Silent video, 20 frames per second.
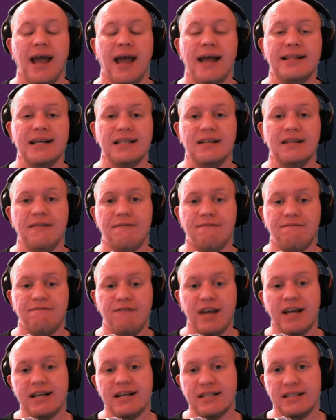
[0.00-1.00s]
It doesn't
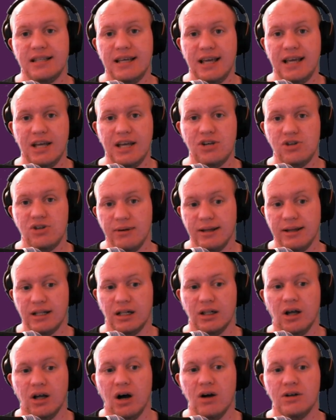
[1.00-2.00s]
fix the issue in
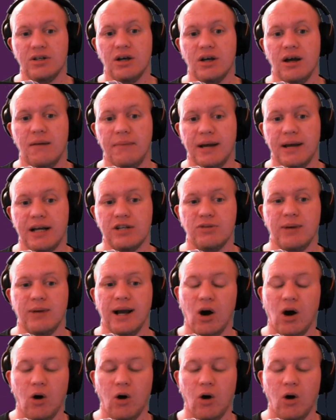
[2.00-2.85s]
the long term because we're